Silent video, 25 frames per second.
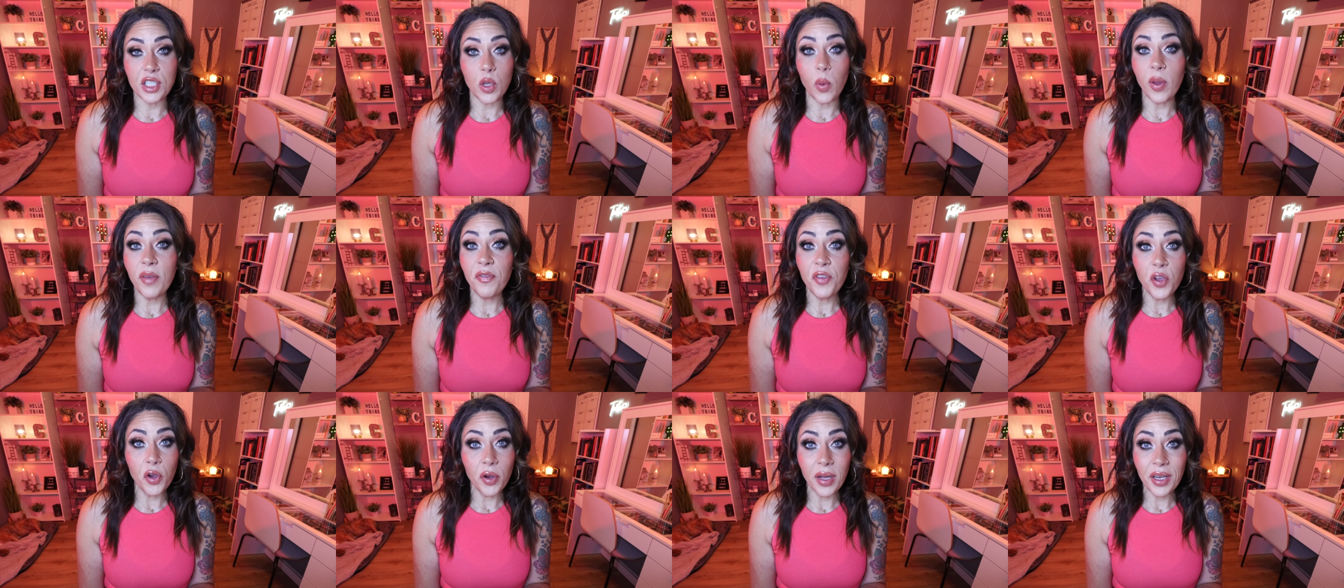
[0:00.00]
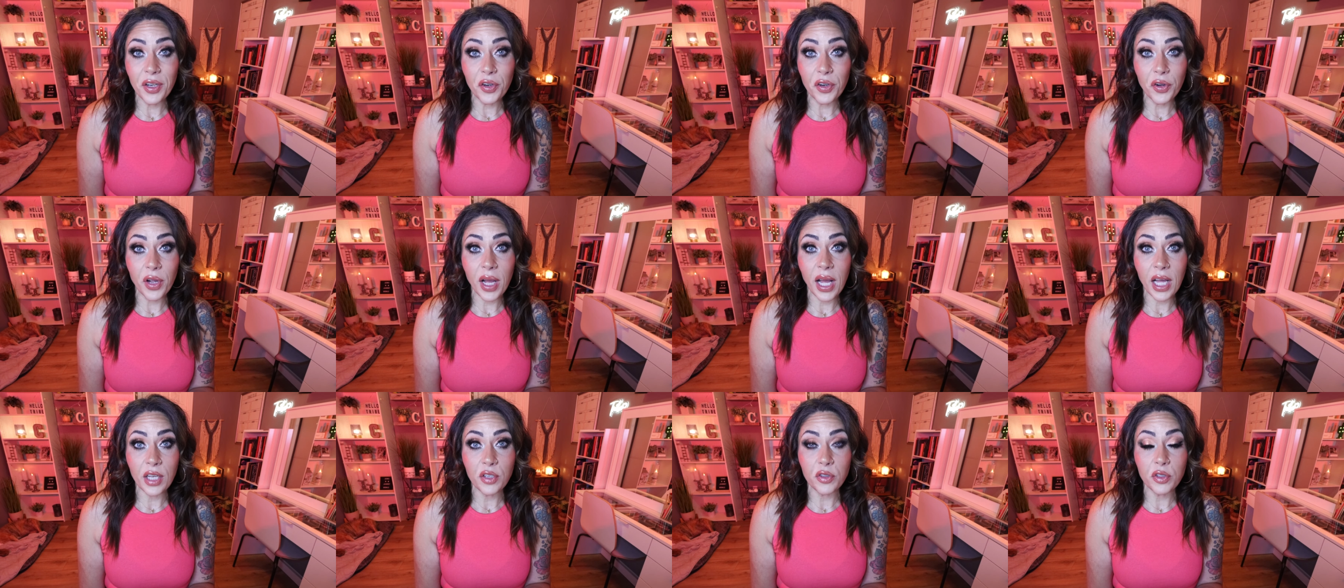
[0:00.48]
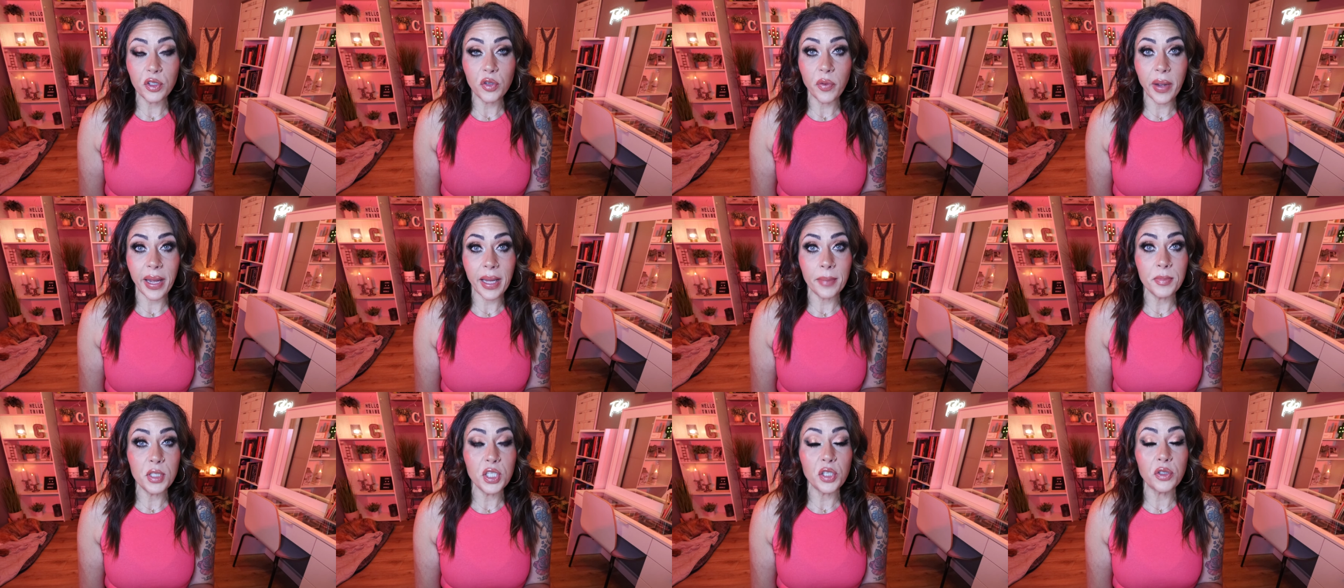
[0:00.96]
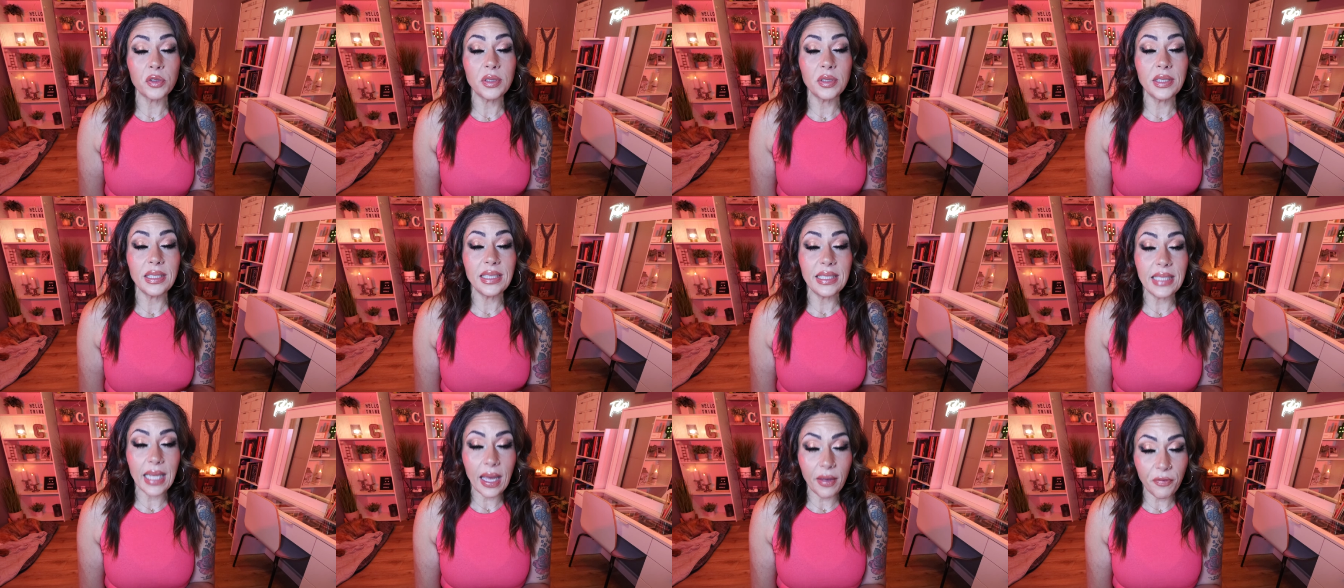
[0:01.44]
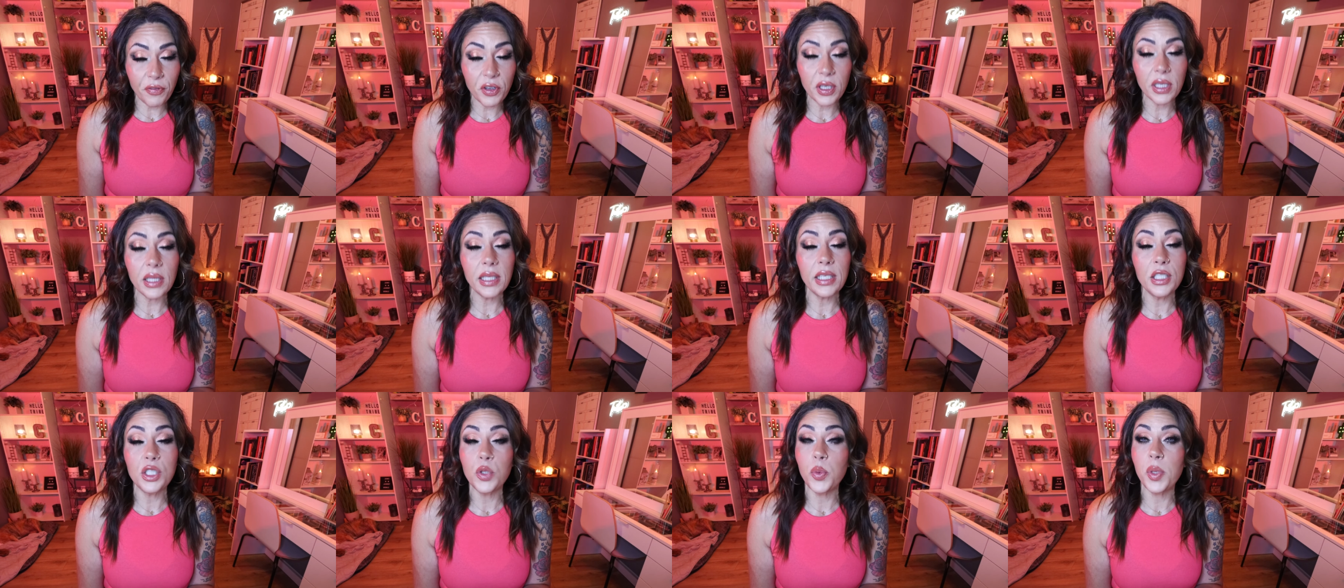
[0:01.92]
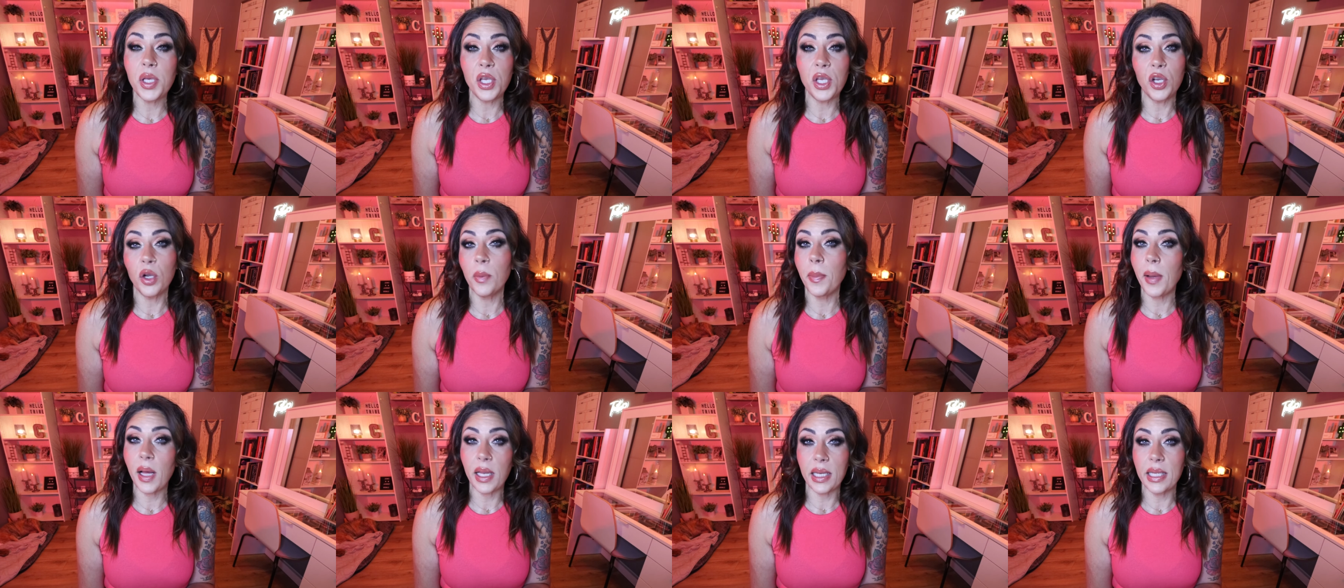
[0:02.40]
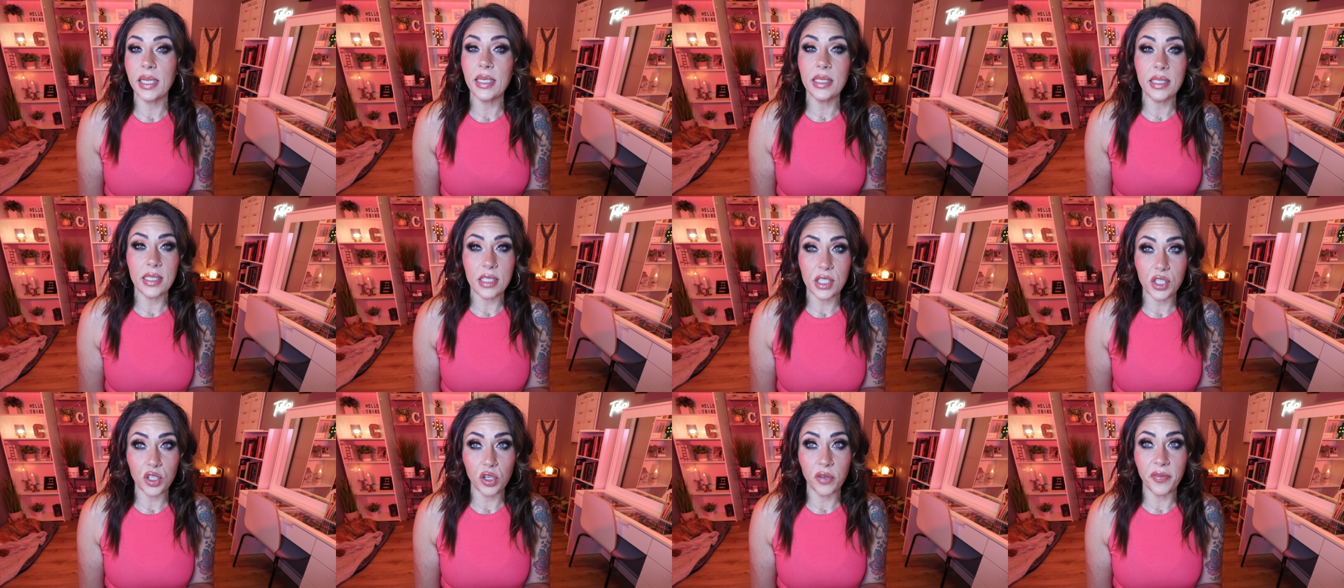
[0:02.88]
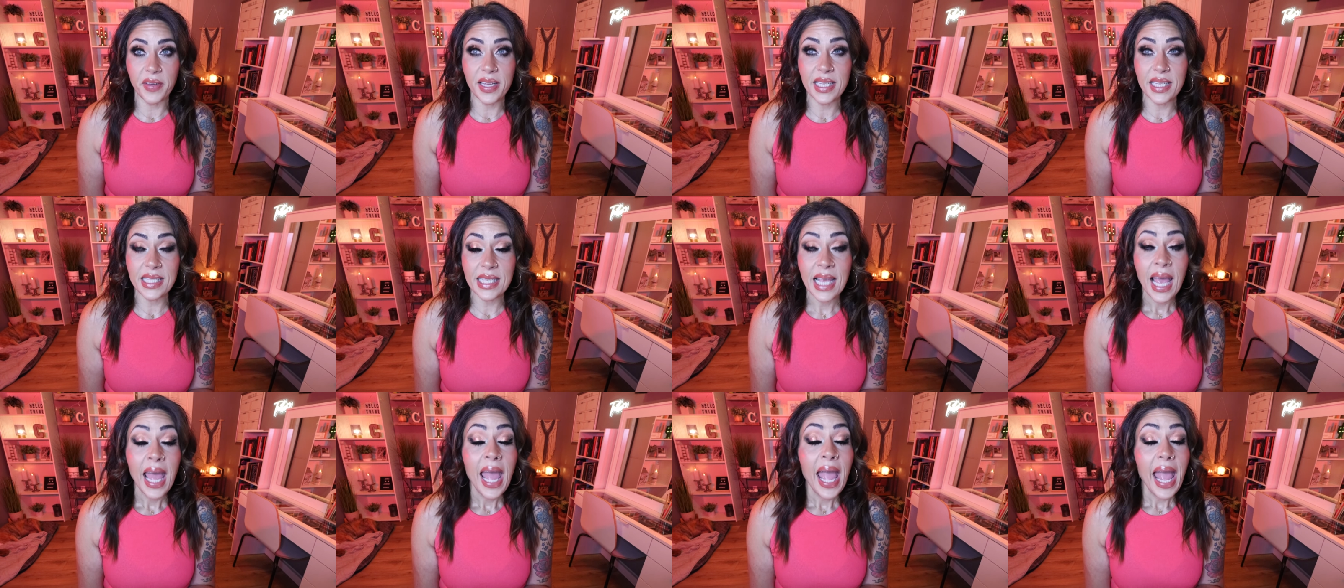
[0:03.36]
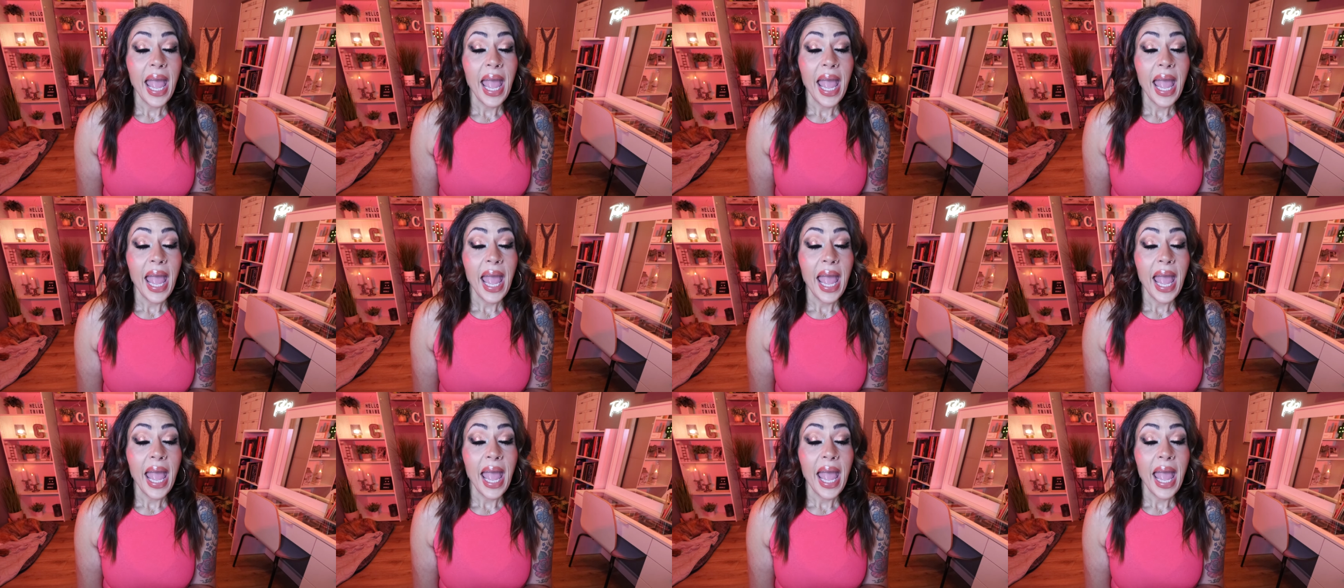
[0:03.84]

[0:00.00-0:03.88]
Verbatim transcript: So if you're under 100 grams, you're definitely doing your body a disservice.